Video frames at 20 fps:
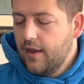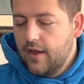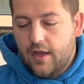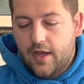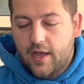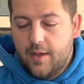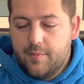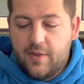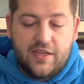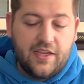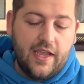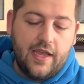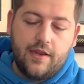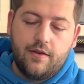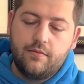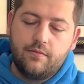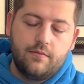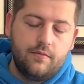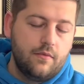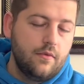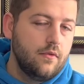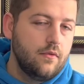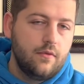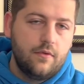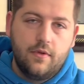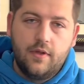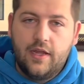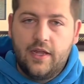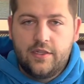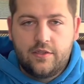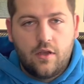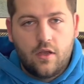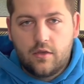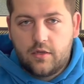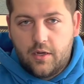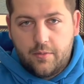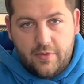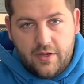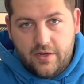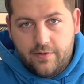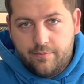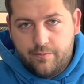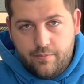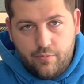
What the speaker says: Again, it's all going to be